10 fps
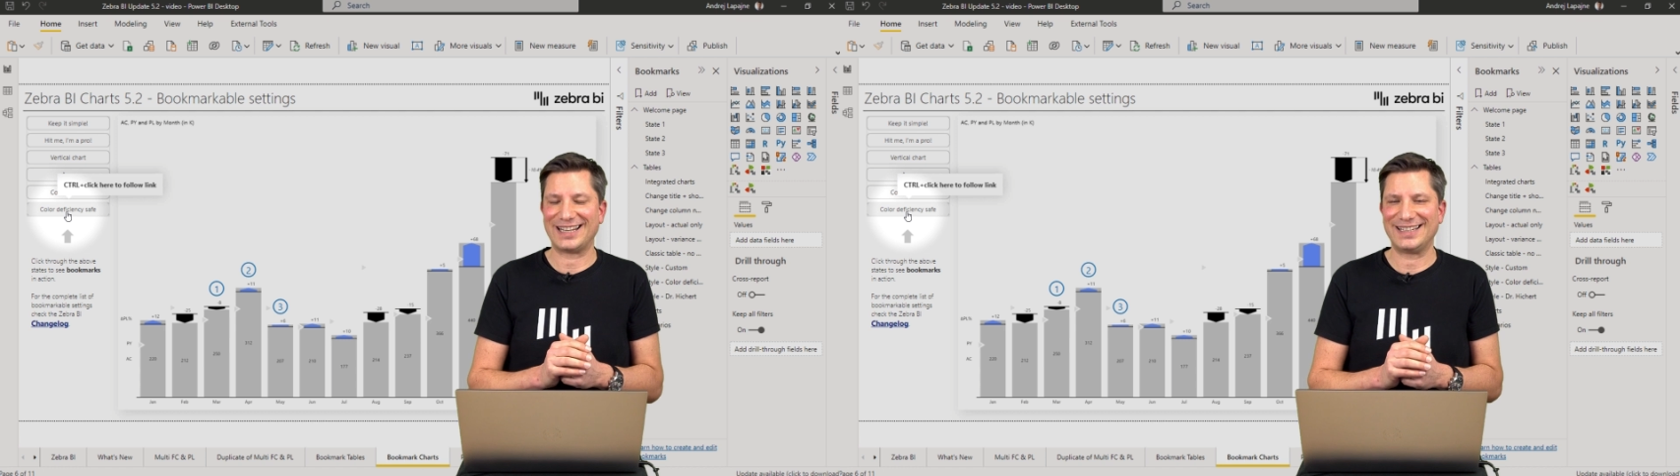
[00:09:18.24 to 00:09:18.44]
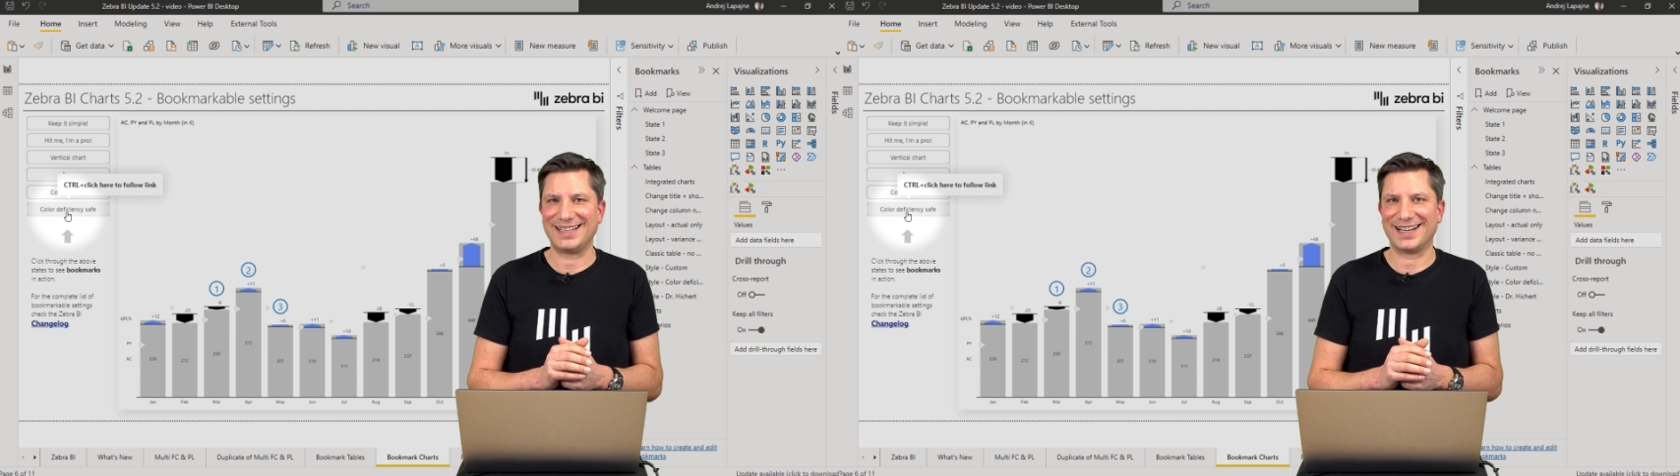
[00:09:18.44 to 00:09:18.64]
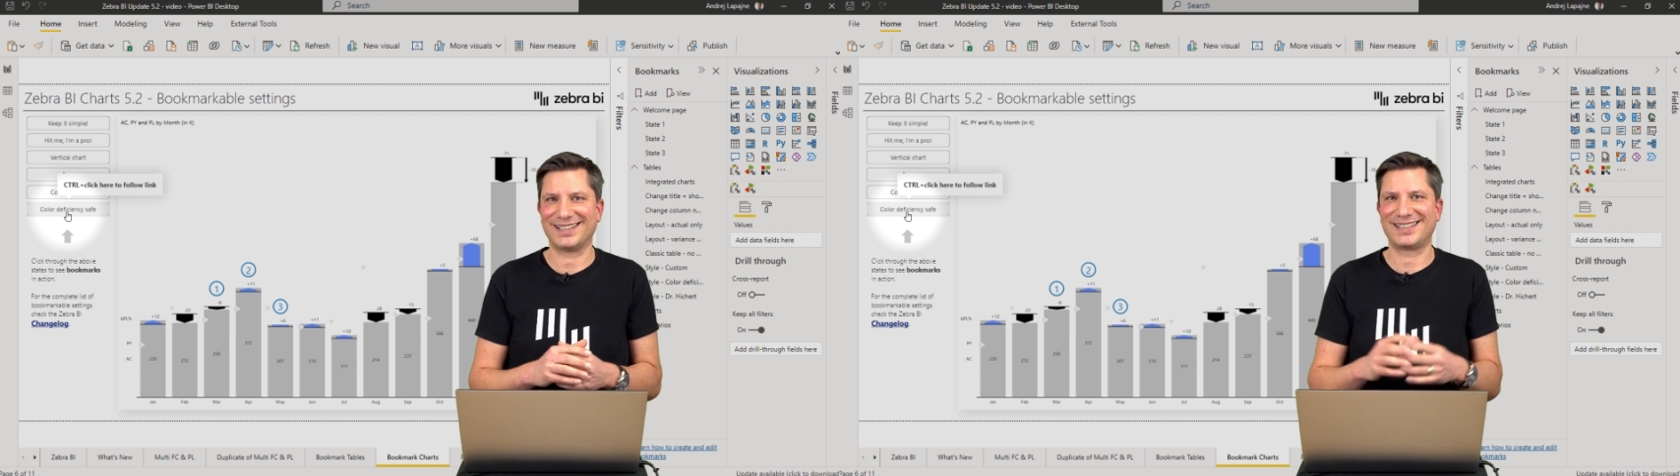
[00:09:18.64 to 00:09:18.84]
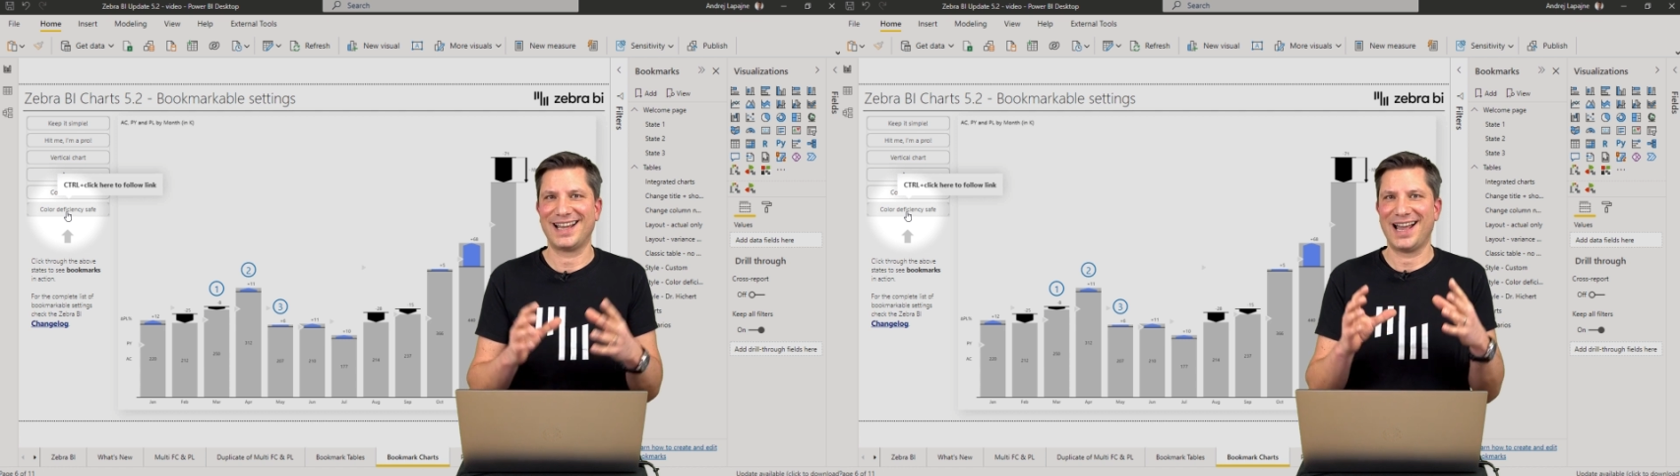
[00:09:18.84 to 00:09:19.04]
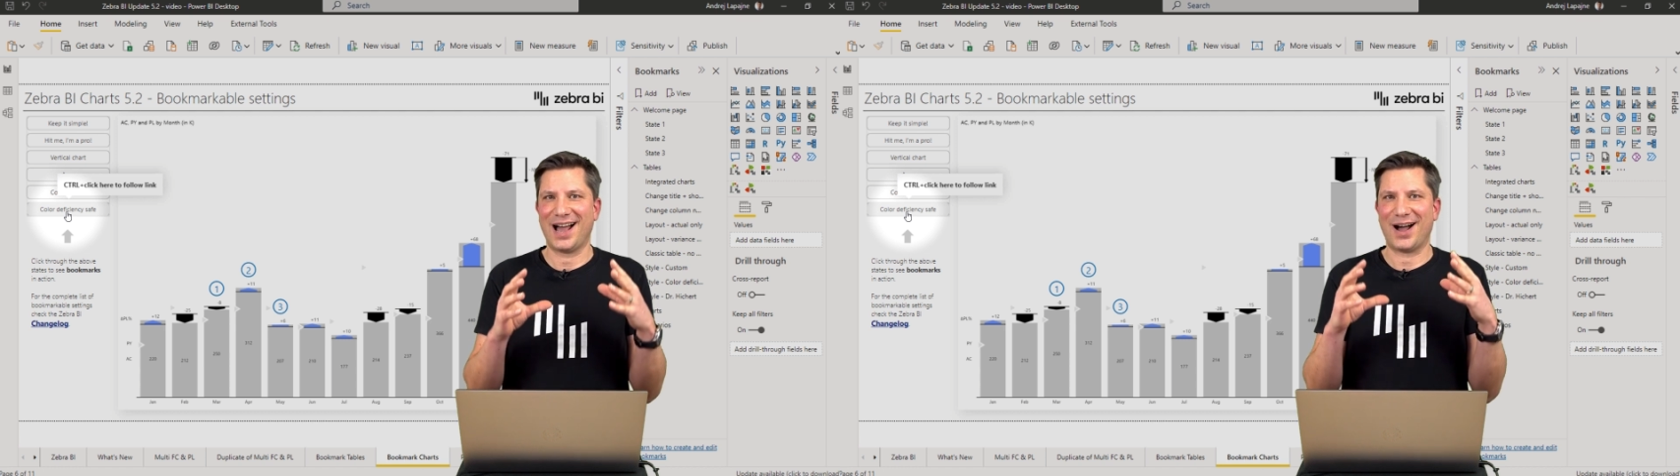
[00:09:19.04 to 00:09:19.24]
ideas,
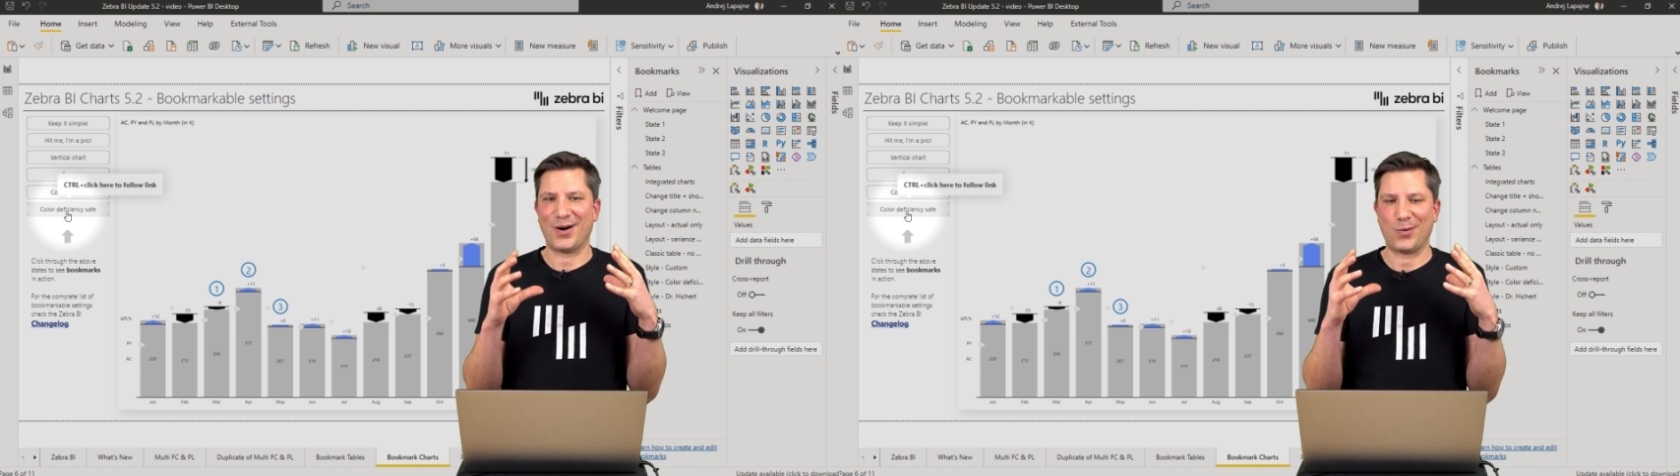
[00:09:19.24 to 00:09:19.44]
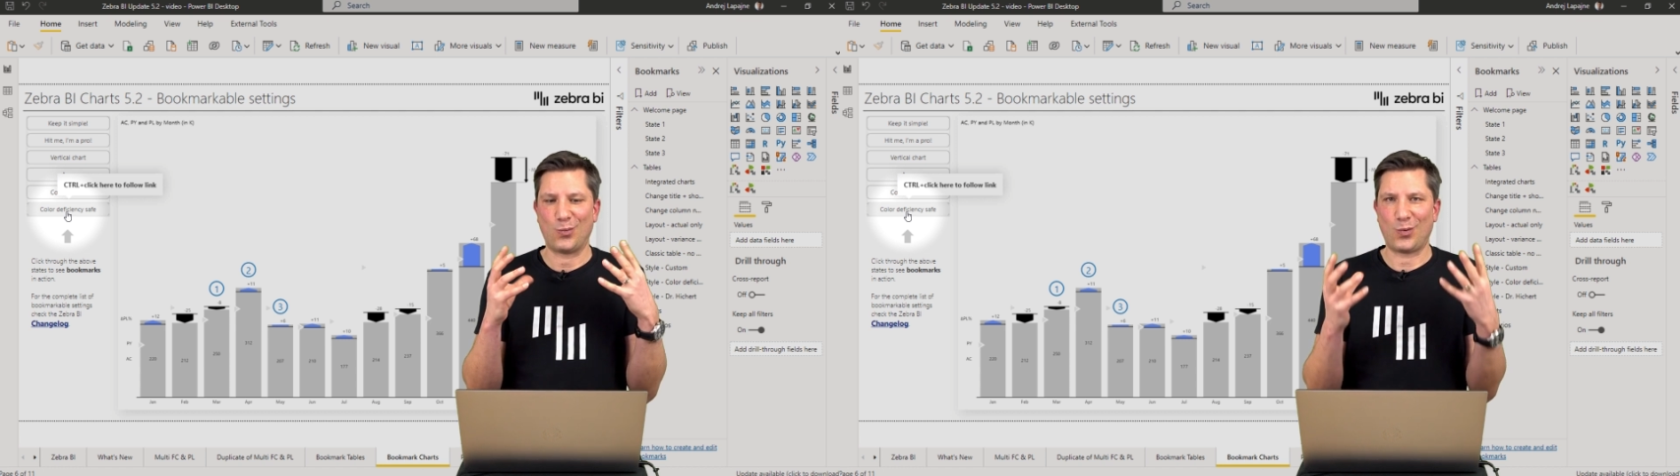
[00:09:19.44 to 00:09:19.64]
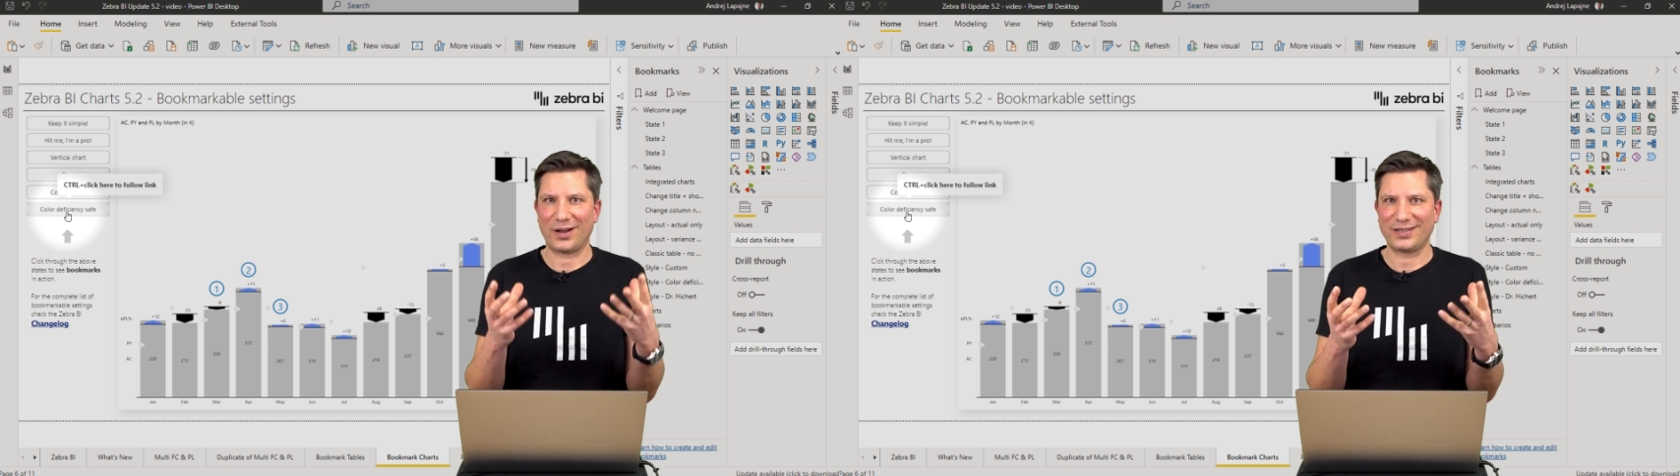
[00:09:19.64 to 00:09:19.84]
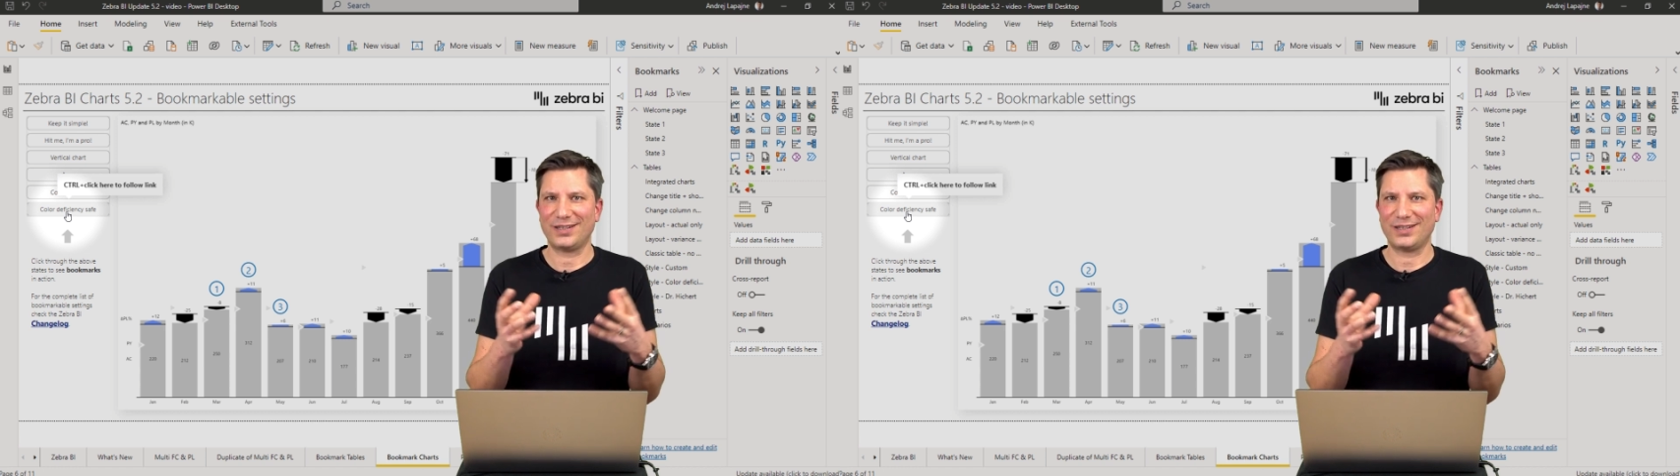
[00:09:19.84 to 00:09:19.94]
what